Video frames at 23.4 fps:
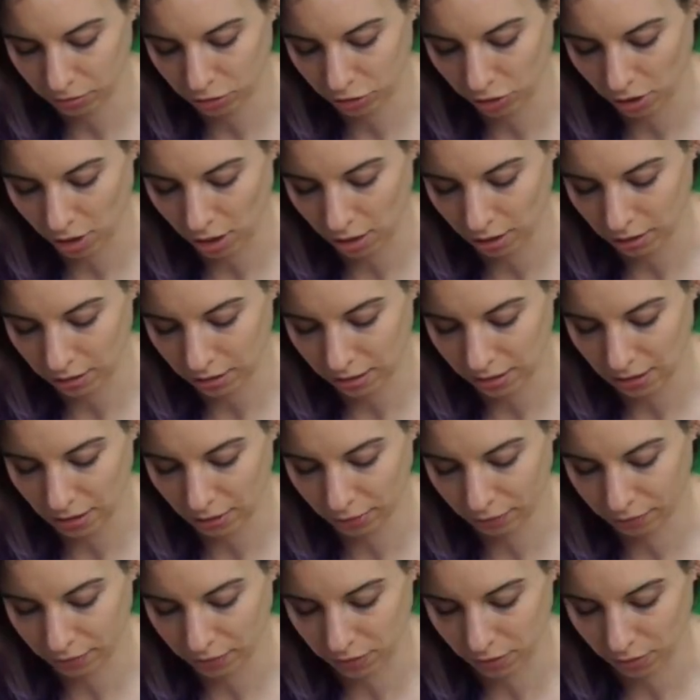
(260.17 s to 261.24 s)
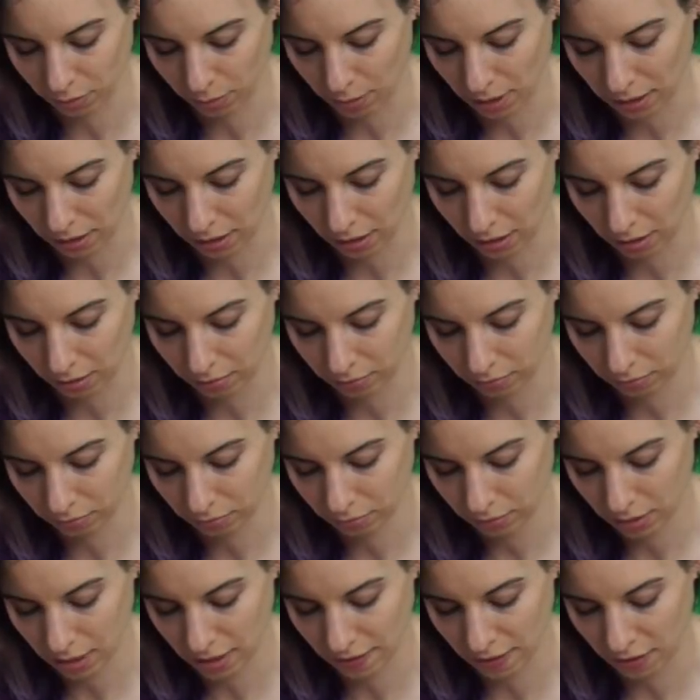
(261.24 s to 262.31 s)
jar itself is the way to go.
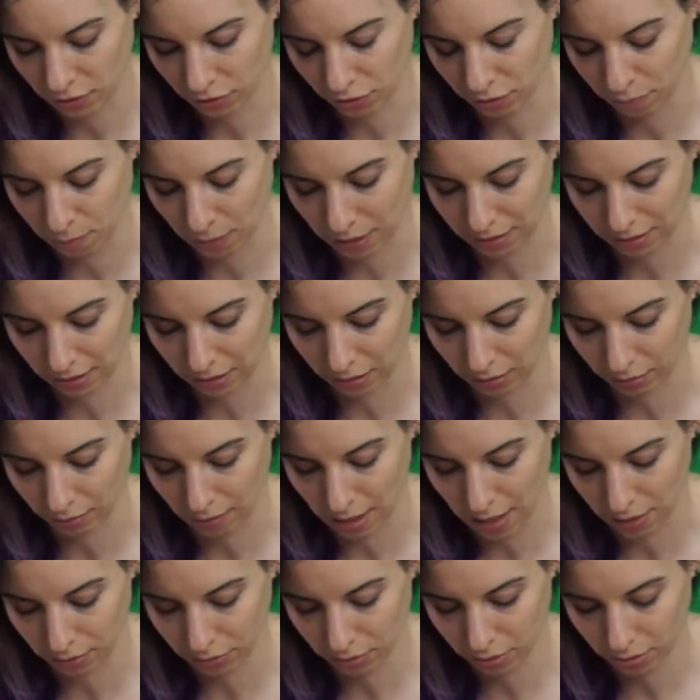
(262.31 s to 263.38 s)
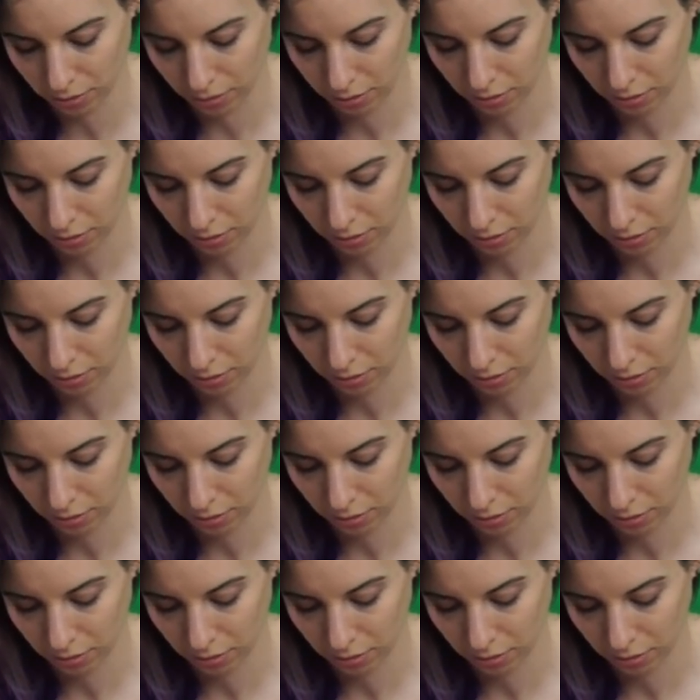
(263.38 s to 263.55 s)
And then just mixing it around.